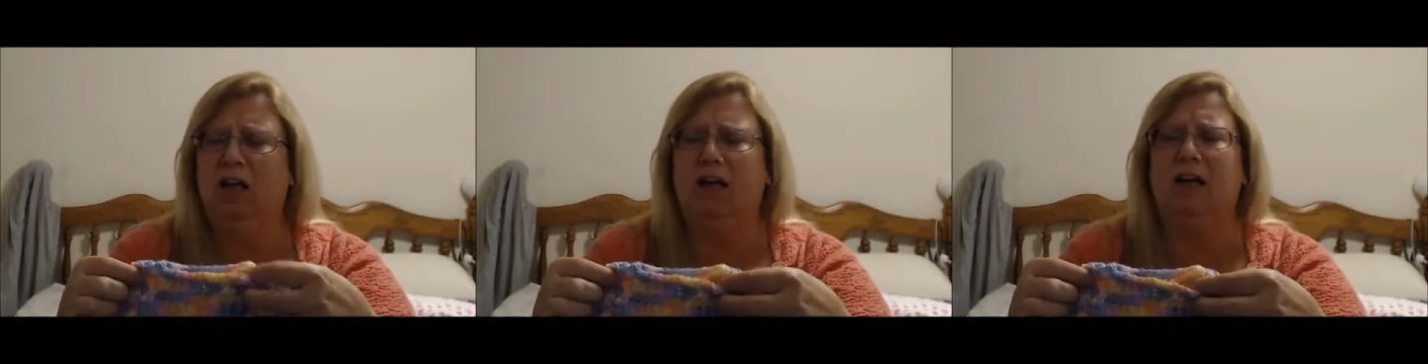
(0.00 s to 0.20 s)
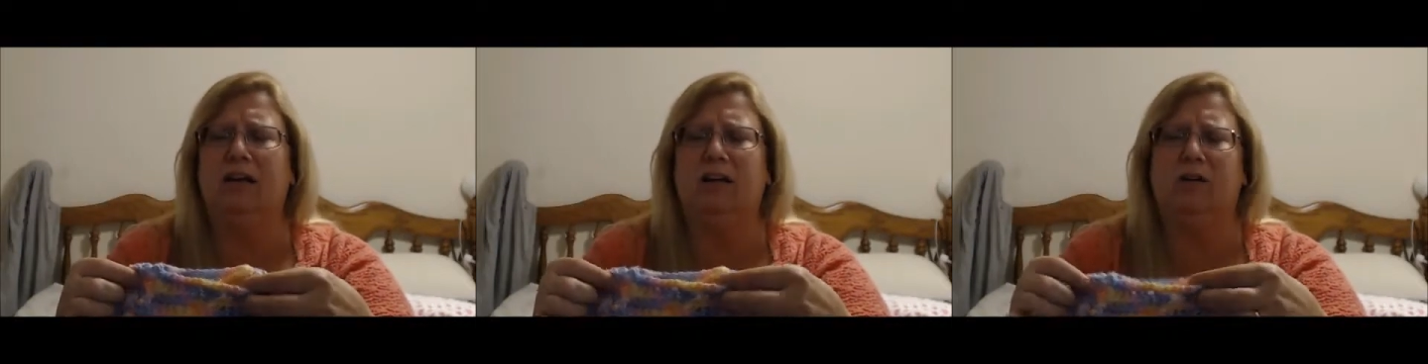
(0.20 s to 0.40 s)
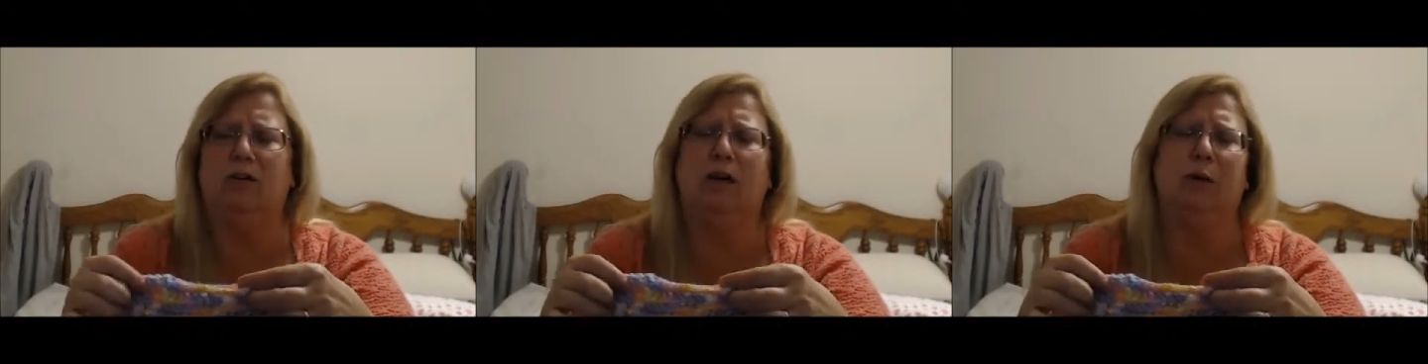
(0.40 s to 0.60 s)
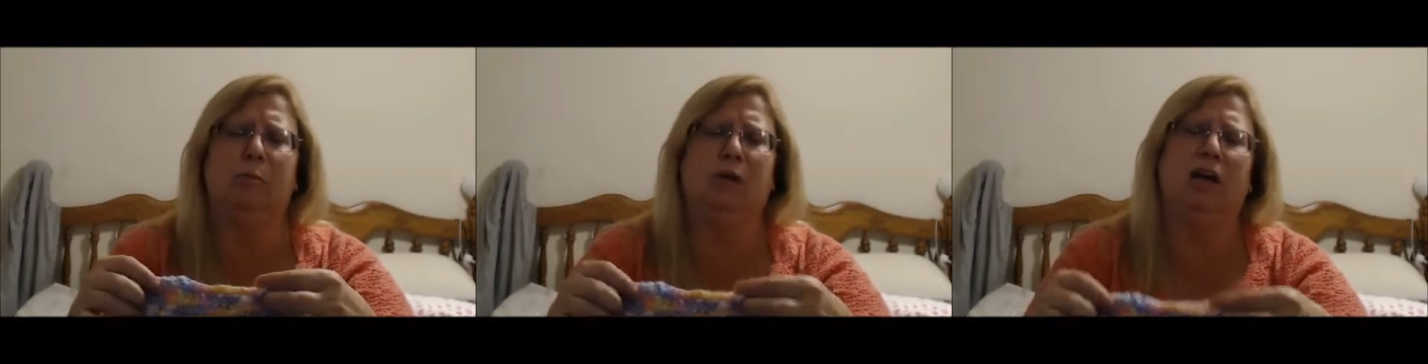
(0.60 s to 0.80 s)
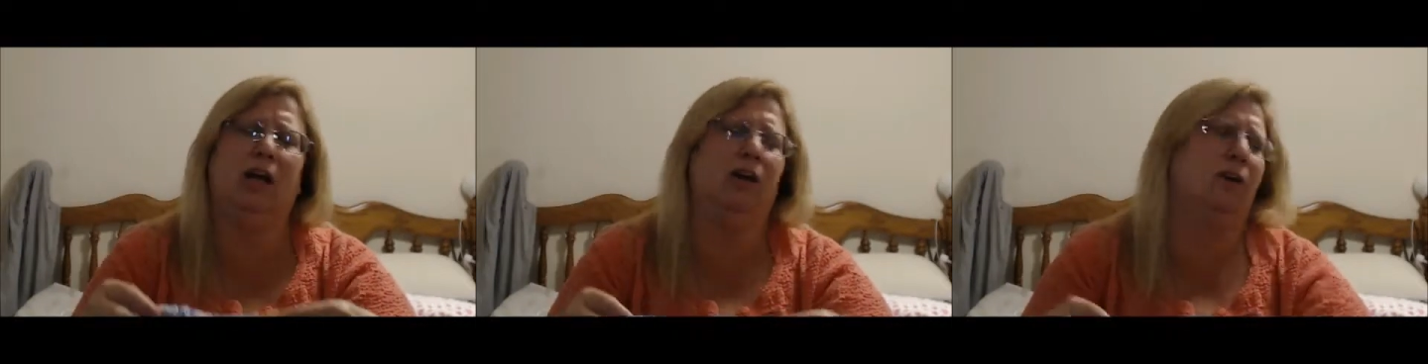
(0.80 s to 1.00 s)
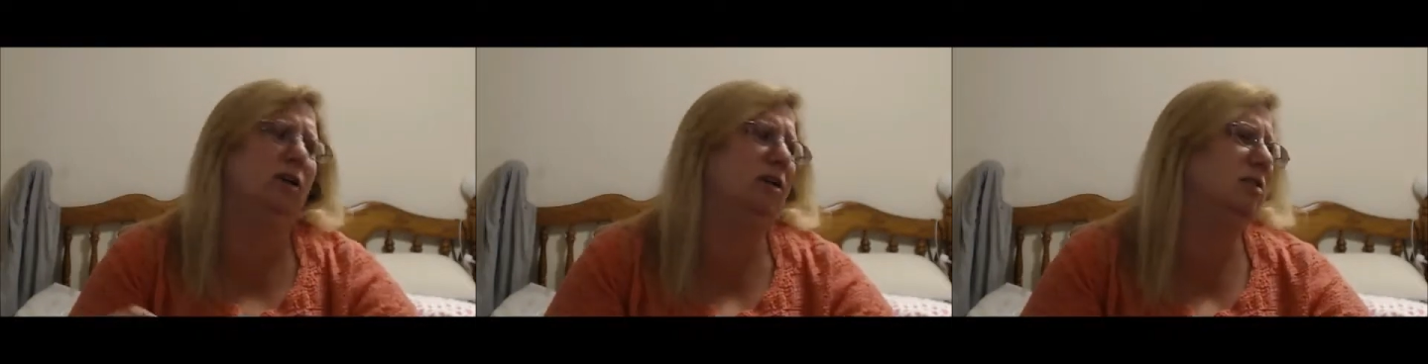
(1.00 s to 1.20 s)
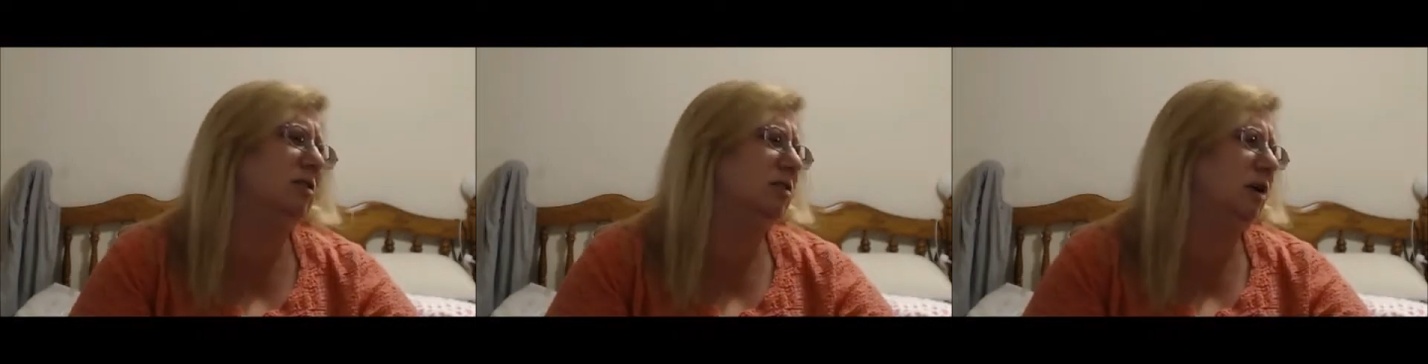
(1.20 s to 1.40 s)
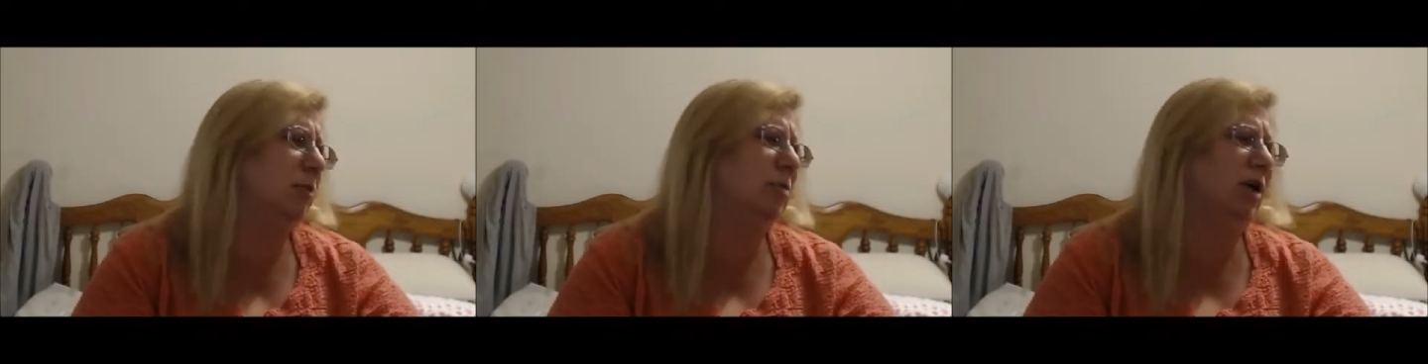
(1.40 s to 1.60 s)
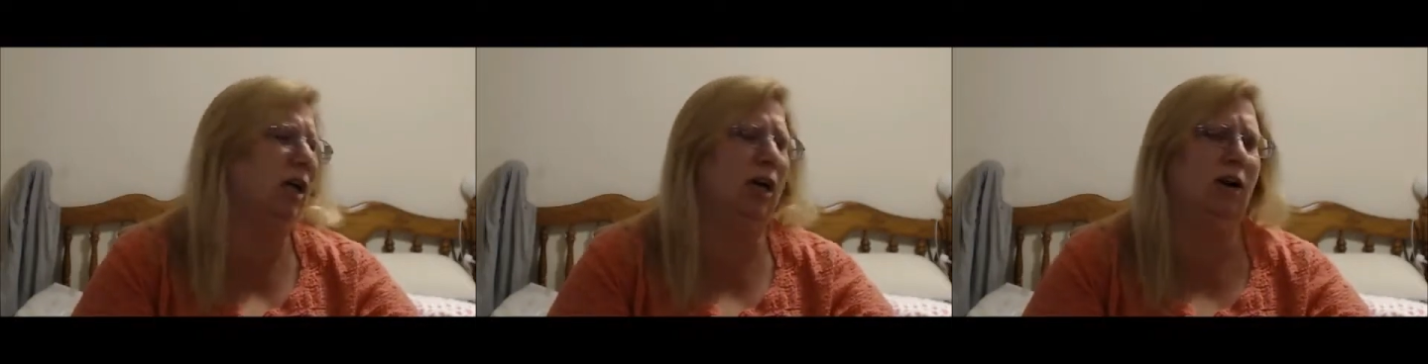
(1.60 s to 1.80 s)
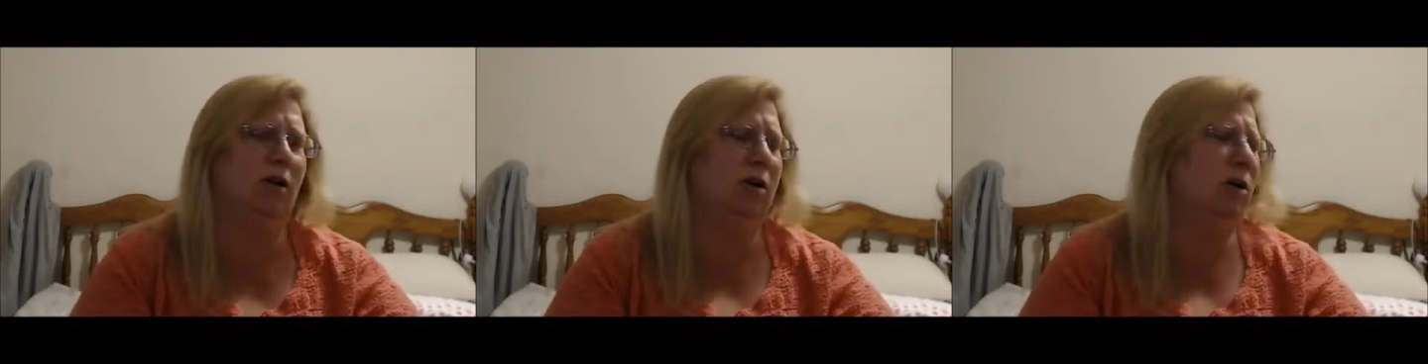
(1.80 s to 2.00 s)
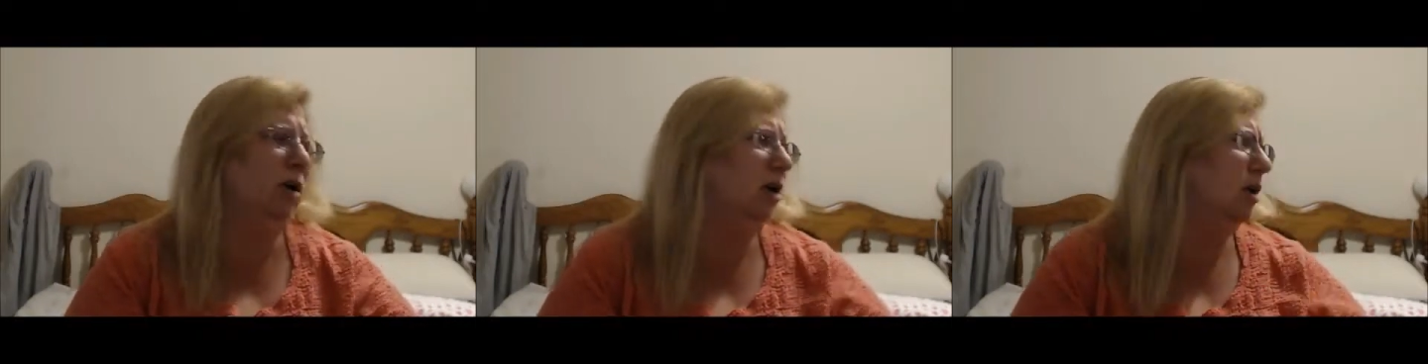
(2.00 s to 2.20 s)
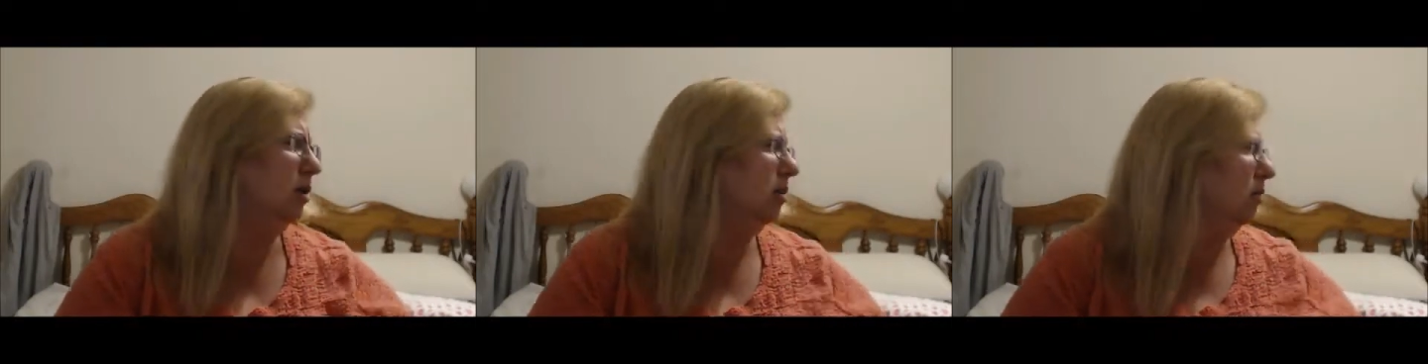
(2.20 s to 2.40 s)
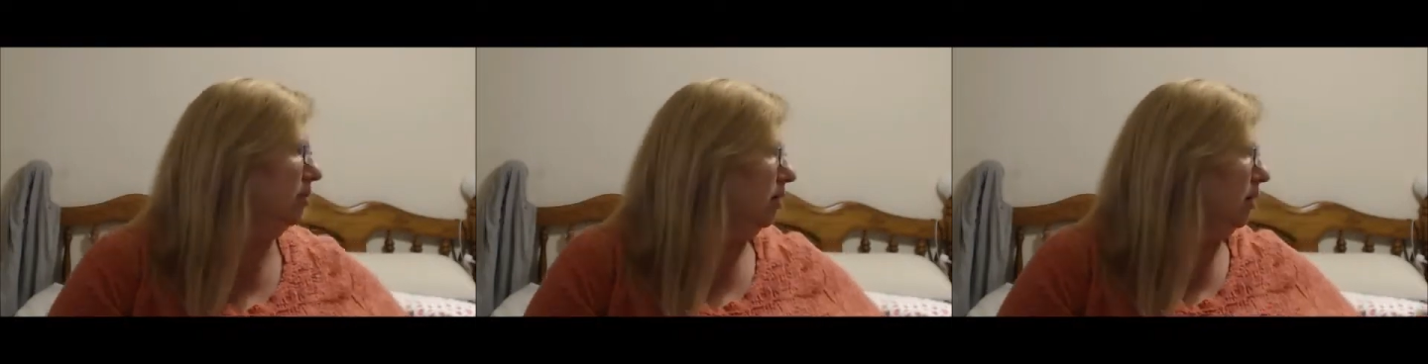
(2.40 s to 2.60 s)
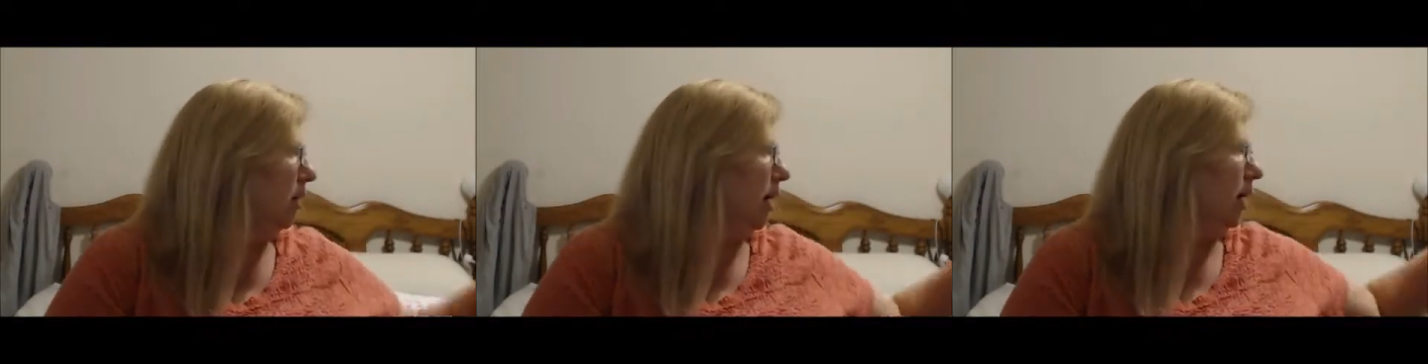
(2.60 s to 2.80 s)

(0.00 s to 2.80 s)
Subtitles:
I know, I'm a Karen nut. I